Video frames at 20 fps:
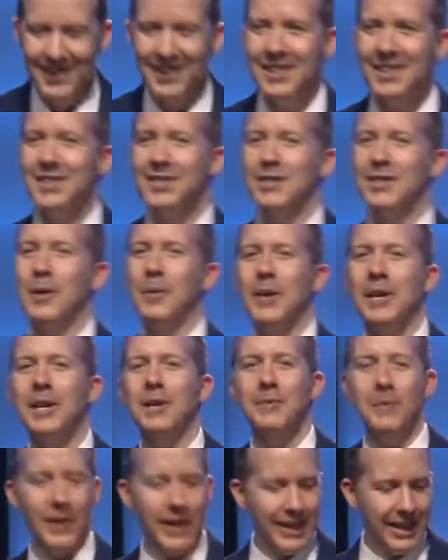So we can
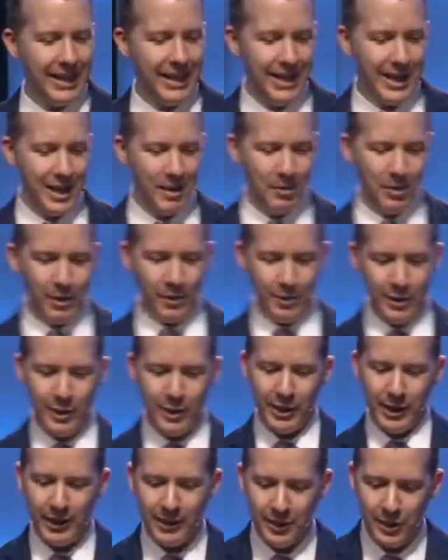read in Hebrews
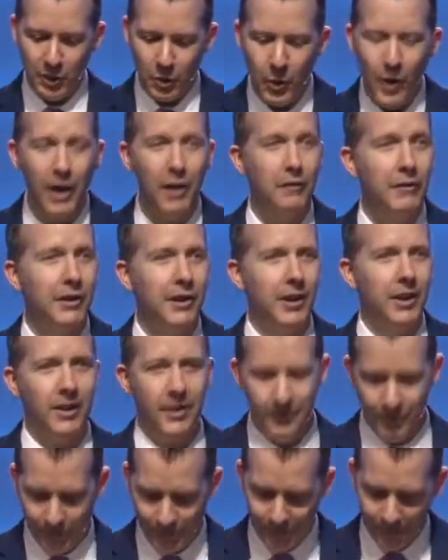6:12 here
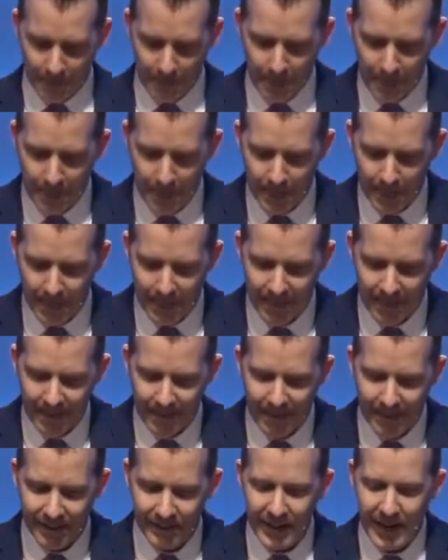
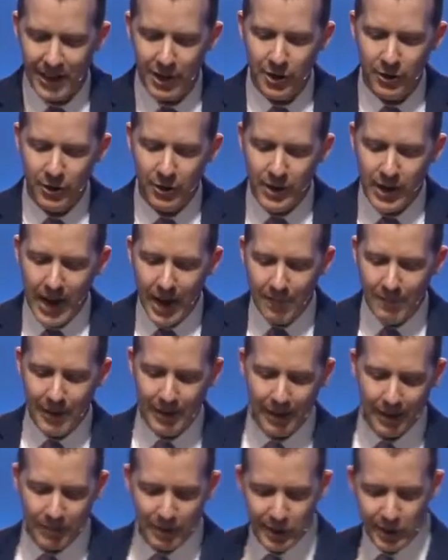that you do not
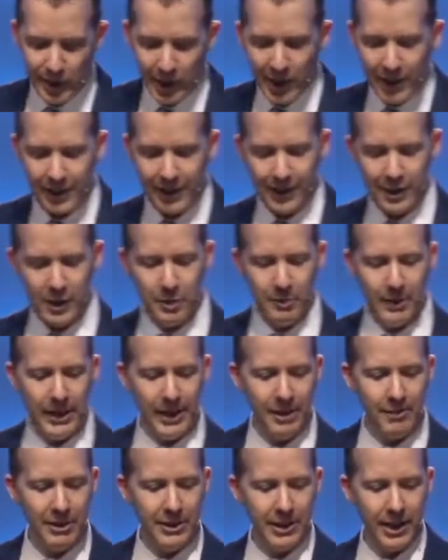become sluggish, but
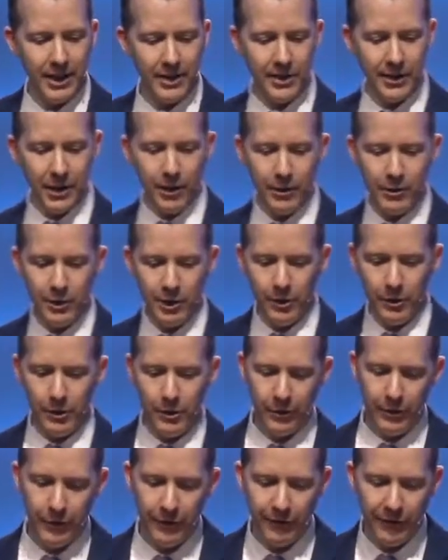imitate those who
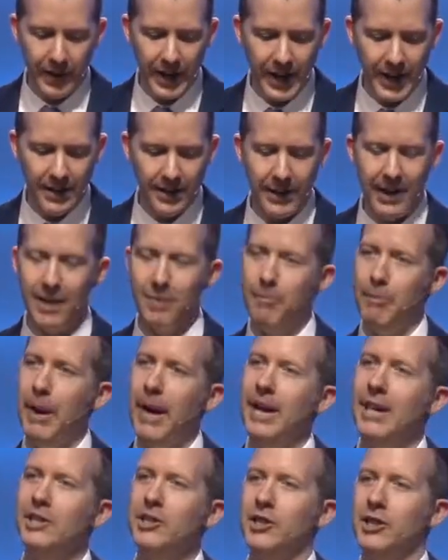through faith and
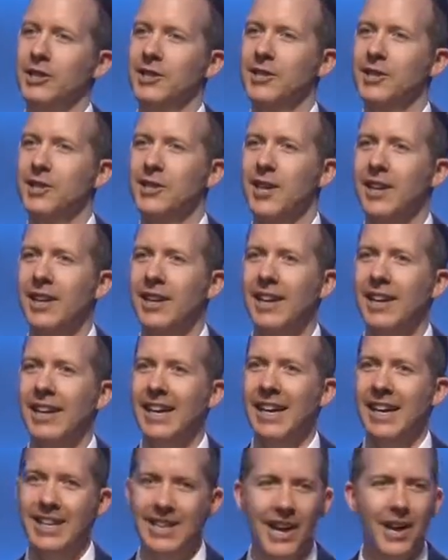patience
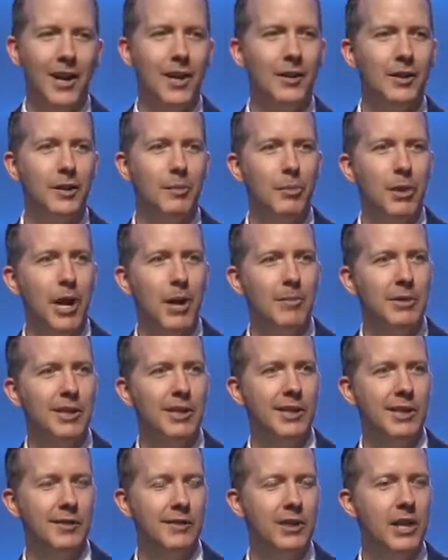inherit the
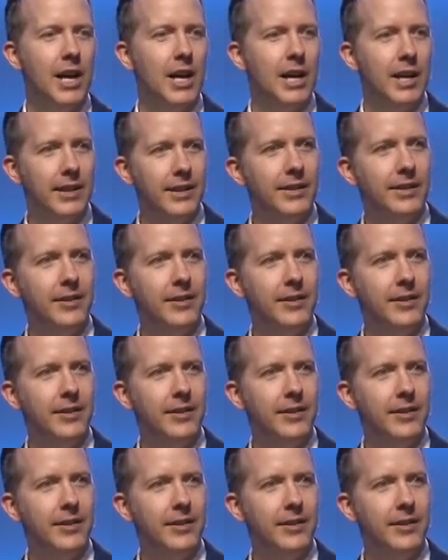promises of God.